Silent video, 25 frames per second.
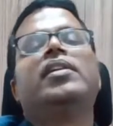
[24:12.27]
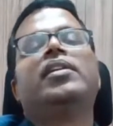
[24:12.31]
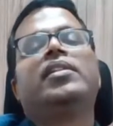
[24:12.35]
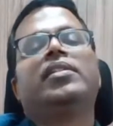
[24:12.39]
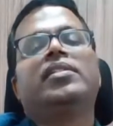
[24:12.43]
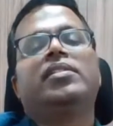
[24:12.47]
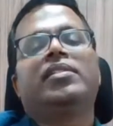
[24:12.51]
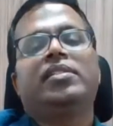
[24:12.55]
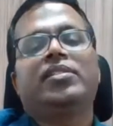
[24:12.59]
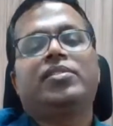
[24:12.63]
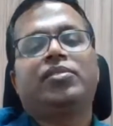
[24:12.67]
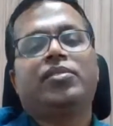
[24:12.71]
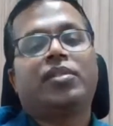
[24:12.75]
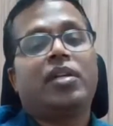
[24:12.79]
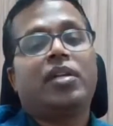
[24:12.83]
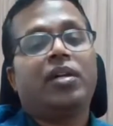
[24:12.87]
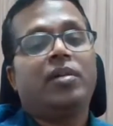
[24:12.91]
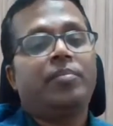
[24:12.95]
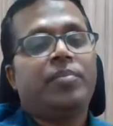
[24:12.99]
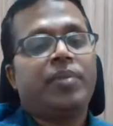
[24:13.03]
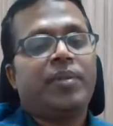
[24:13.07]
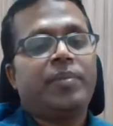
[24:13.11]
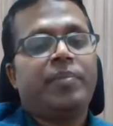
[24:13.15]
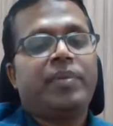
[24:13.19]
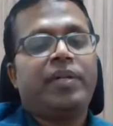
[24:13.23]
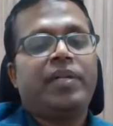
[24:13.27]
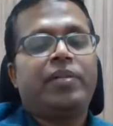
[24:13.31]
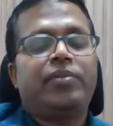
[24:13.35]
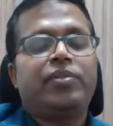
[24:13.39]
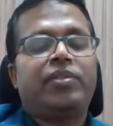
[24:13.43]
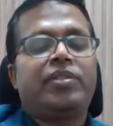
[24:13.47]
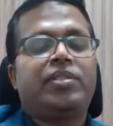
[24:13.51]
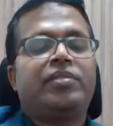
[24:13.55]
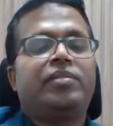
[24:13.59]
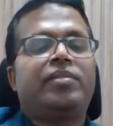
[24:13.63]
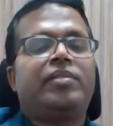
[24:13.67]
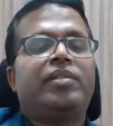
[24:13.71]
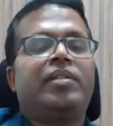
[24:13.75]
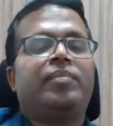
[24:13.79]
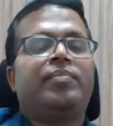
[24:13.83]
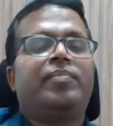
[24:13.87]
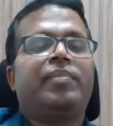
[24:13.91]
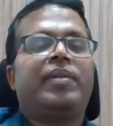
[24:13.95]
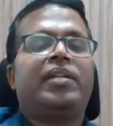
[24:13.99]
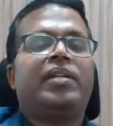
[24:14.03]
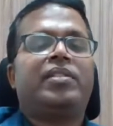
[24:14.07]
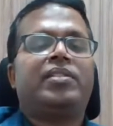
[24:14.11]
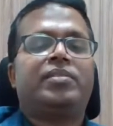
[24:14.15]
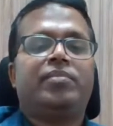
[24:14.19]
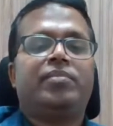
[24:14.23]
They should come prepared with their
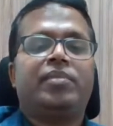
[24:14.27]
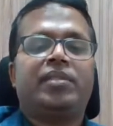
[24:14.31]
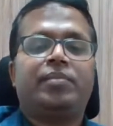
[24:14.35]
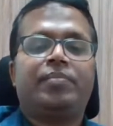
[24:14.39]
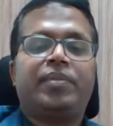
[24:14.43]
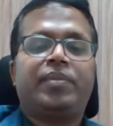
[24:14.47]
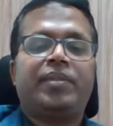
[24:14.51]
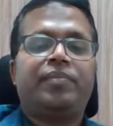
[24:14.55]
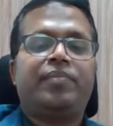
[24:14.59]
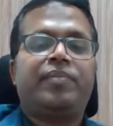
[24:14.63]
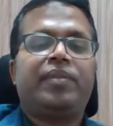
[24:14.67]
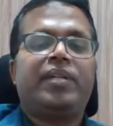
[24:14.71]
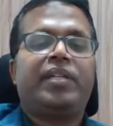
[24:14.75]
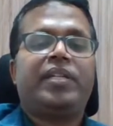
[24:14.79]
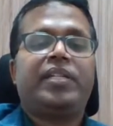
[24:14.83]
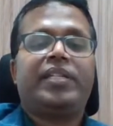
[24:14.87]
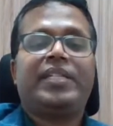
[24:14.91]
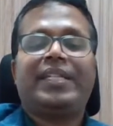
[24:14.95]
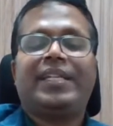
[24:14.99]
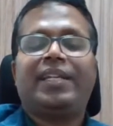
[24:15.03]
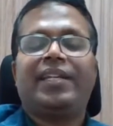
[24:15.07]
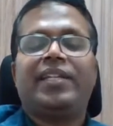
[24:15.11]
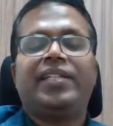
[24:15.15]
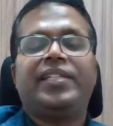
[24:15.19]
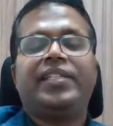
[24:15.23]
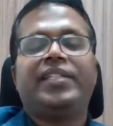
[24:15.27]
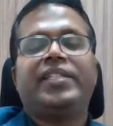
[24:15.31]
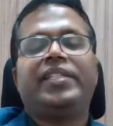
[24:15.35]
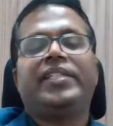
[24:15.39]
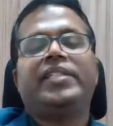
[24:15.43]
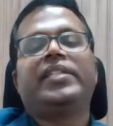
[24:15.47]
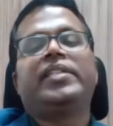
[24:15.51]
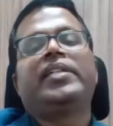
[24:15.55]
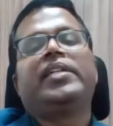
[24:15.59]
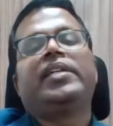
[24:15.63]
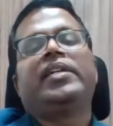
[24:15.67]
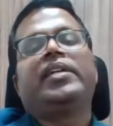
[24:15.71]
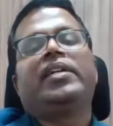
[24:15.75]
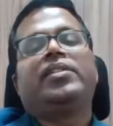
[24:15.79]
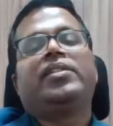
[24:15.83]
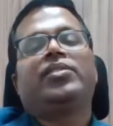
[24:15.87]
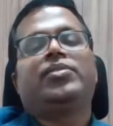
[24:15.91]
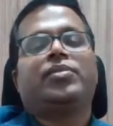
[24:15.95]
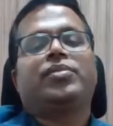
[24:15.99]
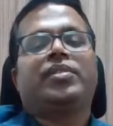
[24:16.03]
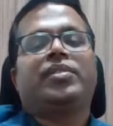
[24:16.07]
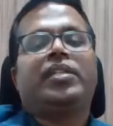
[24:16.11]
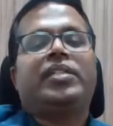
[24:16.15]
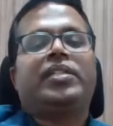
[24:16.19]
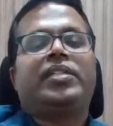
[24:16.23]
parts being prepared and cleaned, so
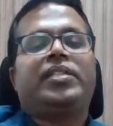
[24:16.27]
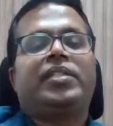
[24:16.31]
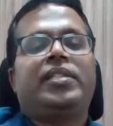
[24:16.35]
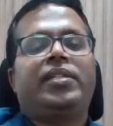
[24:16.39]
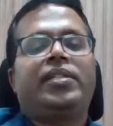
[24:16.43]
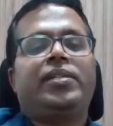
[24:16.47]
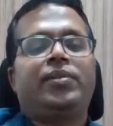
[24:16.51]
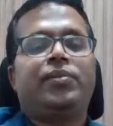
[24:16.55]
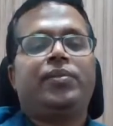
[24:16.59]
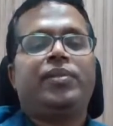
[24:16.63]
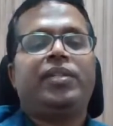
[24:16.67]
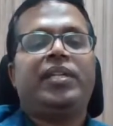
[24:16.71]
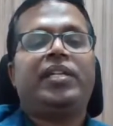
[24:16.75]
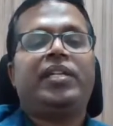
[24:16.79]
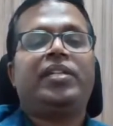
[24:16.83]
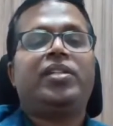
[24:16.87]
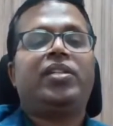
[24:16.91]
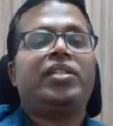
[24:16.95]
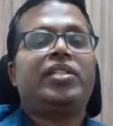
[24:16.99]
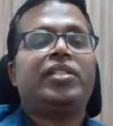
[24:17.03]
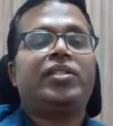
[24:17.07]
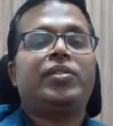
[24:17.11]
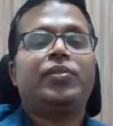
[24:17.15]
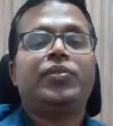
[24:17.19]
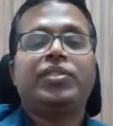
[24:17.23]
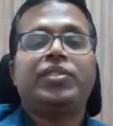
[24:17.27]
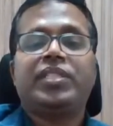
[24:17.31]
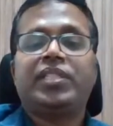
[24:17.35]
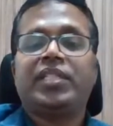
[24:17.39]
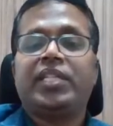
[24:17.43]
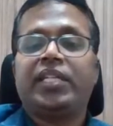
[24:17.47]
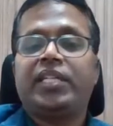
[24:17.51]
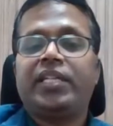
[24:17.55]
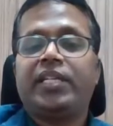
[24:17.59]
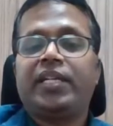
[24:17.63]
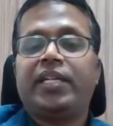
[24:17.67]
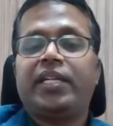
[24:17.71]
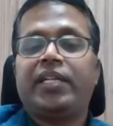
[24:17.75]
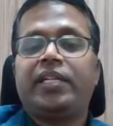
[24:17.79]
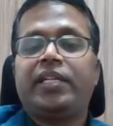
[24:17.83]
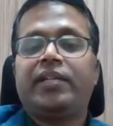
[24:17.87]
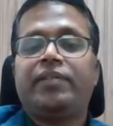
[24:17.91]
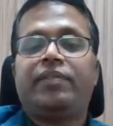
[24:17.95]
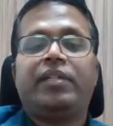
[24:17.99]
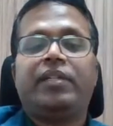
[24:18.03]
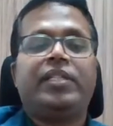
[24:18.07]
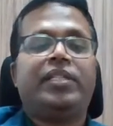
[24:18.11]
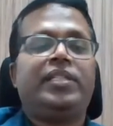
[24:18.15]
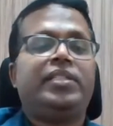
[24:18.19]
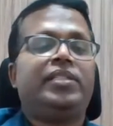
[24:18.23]
that we are not using any kind of
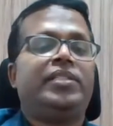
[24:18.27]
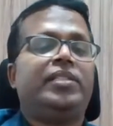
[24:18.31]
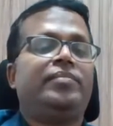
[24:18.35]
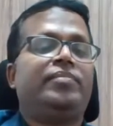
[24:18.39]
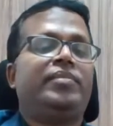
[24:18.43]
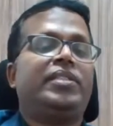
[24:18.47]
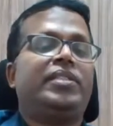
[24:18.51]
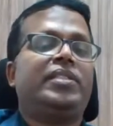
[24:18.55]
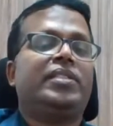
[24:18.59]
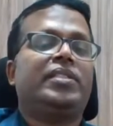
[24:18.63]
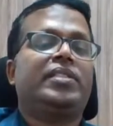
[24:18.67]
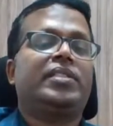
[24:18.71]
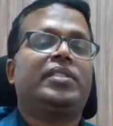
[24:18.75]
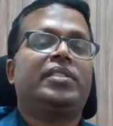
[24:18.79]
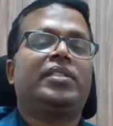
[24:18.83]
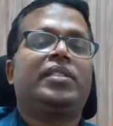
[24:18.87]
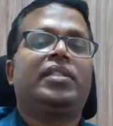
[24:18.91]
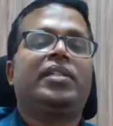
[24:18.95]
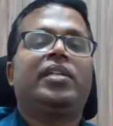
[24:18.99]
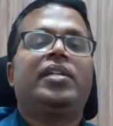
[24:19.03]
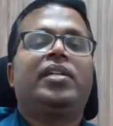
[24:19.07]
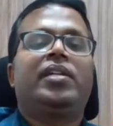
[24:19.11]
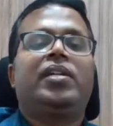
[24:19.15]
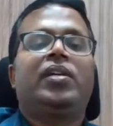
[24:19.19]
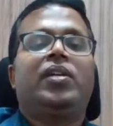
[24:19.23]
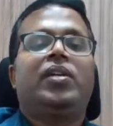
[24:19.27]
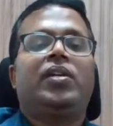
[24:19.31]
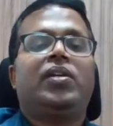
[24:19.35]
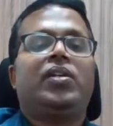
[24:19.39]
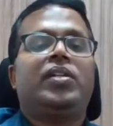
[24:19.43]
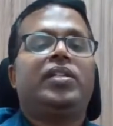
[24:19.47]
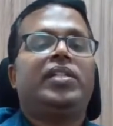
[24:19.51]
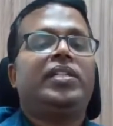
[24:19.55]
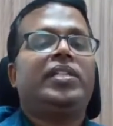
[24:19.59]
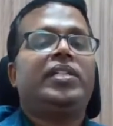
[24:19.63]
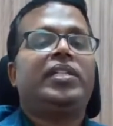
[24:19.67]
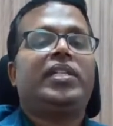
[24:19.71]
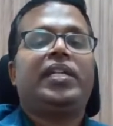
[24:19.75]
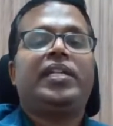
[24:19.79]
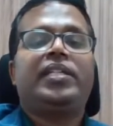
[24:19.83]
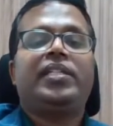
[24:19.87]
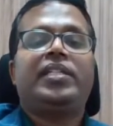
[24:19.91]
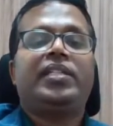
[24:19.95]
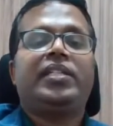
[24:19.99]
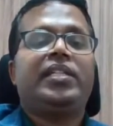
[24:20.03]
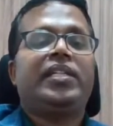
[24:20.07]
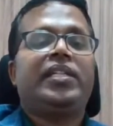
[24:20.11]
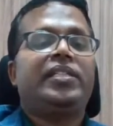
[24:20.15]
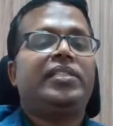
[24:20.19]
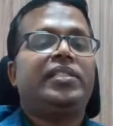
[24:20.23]
antiseptics or any
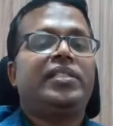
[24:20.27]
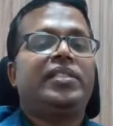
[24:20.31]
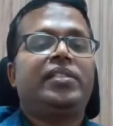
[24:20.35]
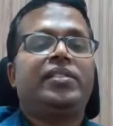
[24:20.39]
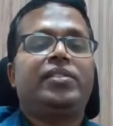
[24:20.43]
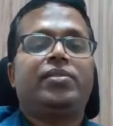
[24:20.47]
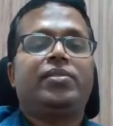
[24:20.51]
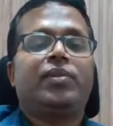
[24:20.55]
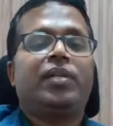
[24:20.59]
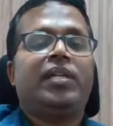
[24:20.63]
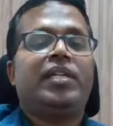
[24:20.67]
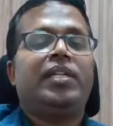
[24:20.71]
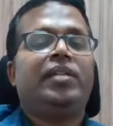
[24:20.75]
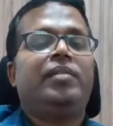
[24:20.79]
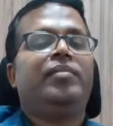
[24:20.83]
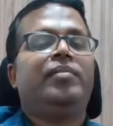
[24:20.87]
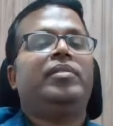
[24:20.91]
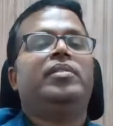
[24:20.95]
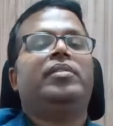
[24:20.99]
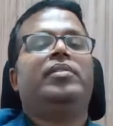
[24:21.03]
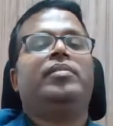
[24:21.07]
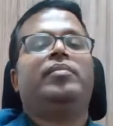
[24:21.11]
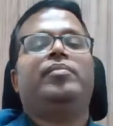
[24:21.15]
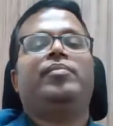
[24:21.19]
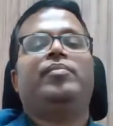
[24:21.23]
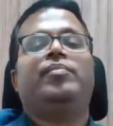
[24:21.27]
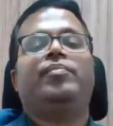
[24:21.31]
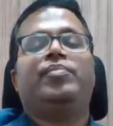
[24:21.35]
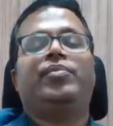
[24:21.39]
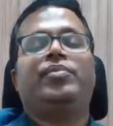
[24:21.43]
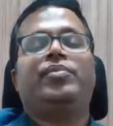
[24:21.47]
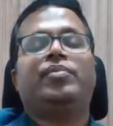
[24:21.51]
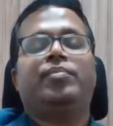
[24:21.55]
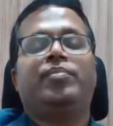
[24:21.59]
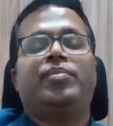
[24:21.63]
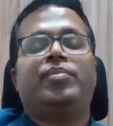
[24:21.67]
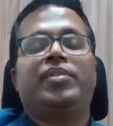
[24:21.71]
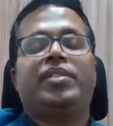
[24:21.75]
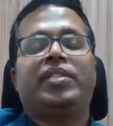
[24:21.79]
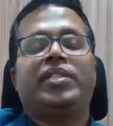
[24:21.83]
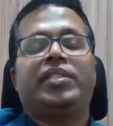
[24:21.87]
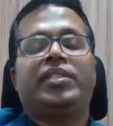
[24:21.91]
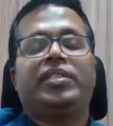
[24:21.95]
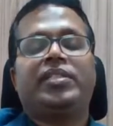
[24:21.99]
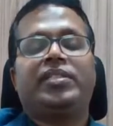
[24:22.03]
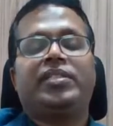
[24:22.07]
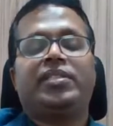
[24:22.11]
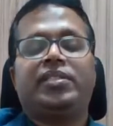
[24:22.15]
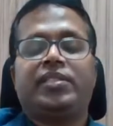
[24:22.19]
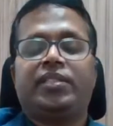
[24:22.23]
cleaning agents while putting
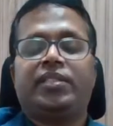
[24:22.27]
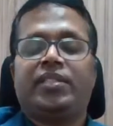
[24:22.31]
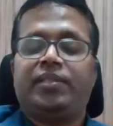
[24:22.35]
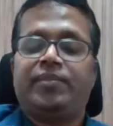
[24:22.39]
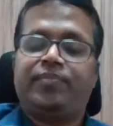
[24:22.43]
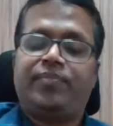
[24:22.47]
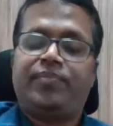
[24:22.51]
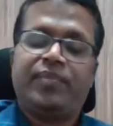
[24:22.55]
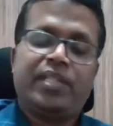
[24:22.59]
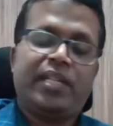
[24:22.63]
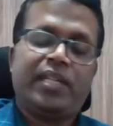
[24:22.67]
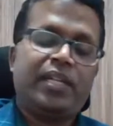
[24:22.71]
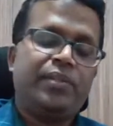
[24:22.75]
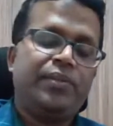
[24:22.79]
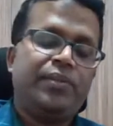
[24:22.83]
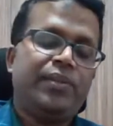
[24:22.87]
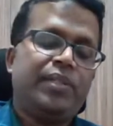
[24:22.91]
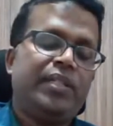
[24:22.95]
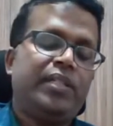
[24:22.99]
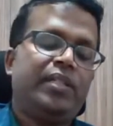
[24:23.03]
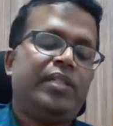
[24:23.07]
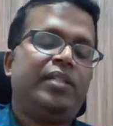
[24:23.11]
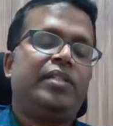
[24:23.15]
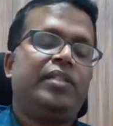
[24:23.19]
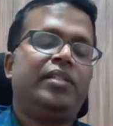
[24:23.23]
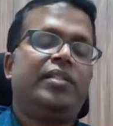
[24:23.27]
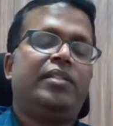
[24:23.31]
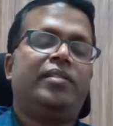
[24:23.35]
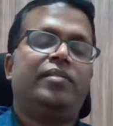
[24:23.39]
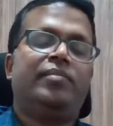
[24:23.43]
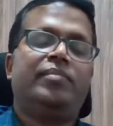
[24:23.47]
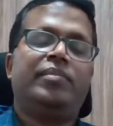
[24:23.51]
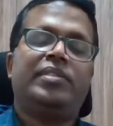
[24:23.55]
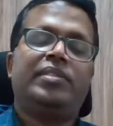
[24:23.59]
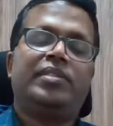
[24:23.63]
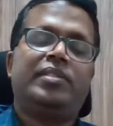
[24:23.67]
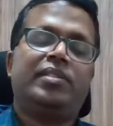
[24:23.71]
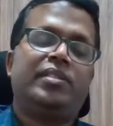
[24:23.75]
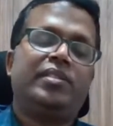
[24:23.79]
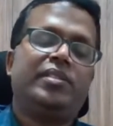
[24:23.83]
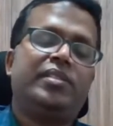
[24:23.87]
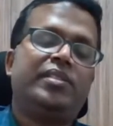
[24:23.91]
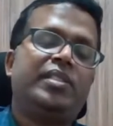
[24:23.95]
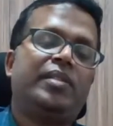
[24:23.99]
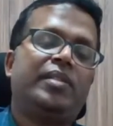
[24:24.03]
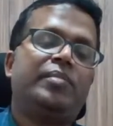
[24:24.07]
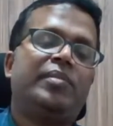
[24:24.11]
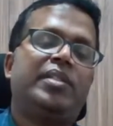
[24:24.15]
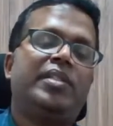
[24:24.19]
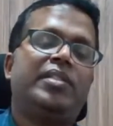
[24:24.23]
this IUI, means
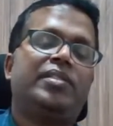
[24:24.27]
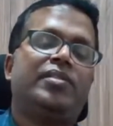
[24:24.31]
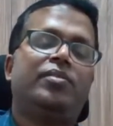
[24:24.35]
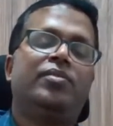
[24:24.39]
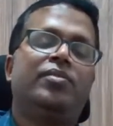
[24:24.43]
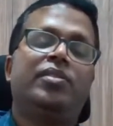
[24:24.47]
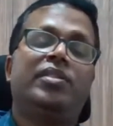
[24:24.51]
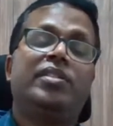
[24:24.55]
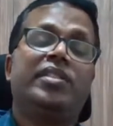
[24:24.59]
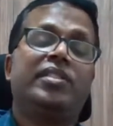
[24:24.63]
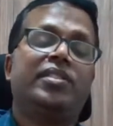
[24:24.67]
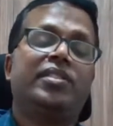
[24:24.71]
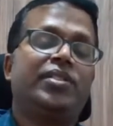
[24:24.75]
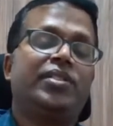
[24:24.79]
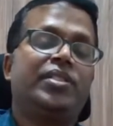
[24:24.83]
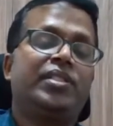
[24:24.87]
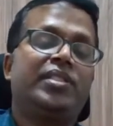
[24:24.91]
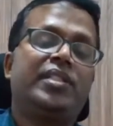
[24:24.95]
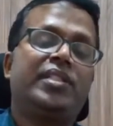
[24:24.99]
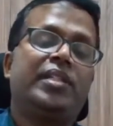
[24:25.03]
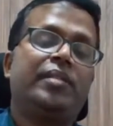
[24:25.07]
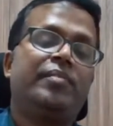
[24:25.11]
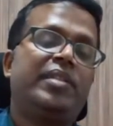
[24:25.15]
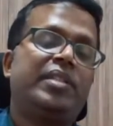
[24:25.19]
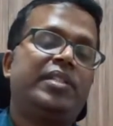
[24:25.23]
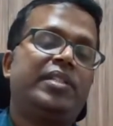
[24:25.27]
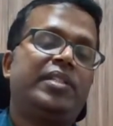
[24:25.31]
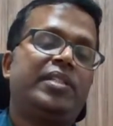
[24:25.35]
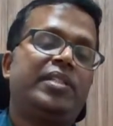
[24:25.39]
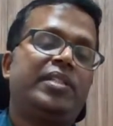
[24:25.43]
insemination, doing this insemination